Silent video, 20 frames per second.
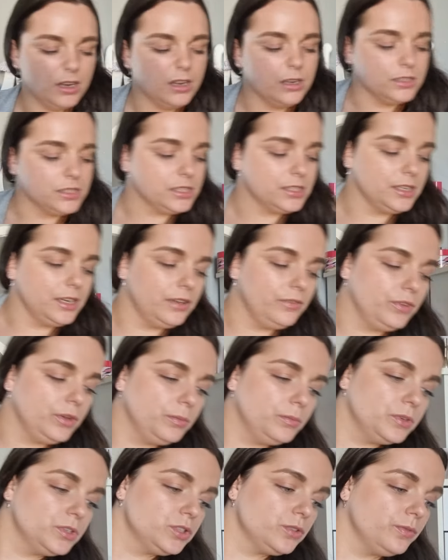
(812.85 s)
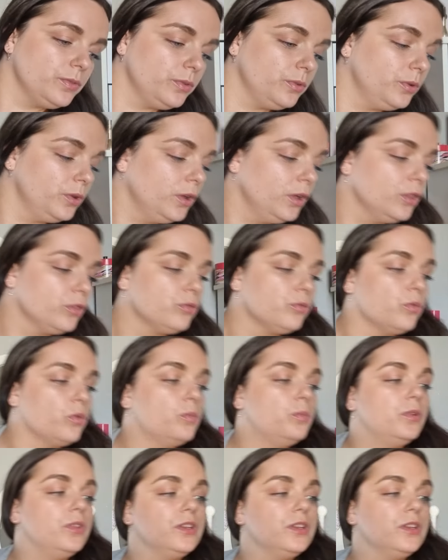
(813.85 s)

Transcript: it doesn't give you much of a throw.